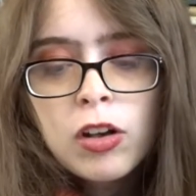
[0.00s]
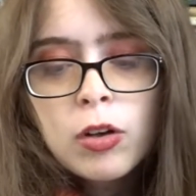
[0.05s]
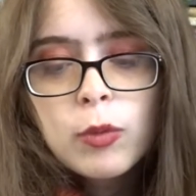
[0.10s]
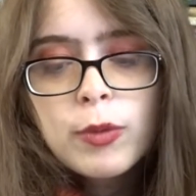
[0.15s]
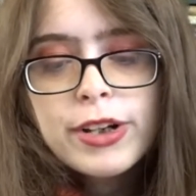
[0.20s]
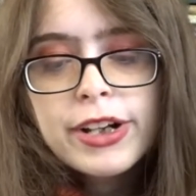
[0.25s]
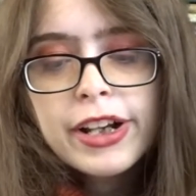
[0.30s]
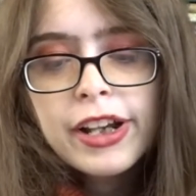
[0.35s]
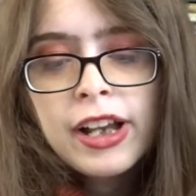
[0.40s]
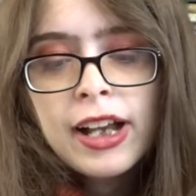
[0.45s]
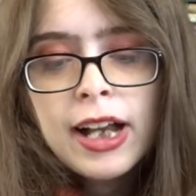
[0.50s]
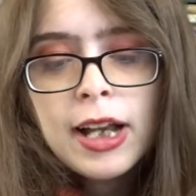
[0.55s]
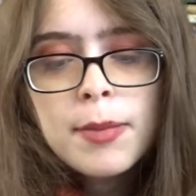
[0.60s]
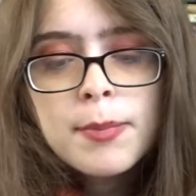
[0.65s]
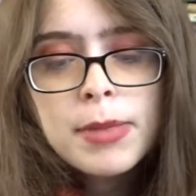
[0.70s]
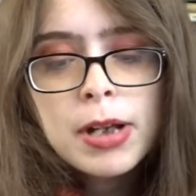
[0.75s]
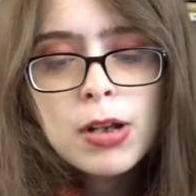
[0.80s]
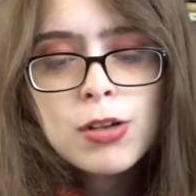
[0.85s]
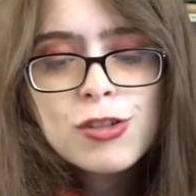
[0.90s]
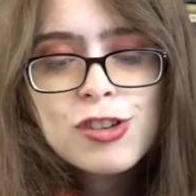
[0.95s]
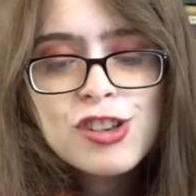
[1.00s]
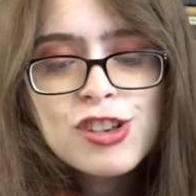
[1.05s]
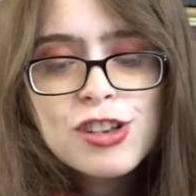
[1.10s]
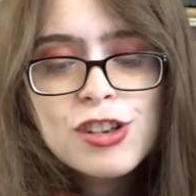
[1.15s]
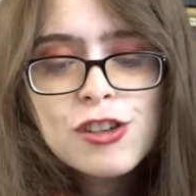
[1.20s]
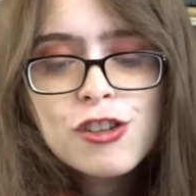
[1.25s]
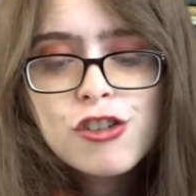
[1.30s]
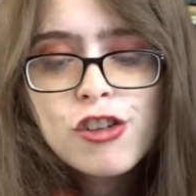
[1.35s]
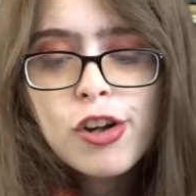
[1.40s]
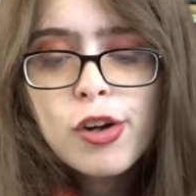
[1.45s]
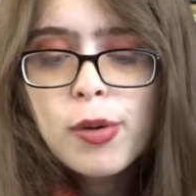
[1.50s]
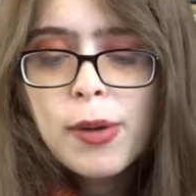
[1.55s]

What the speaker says: climbed mountains so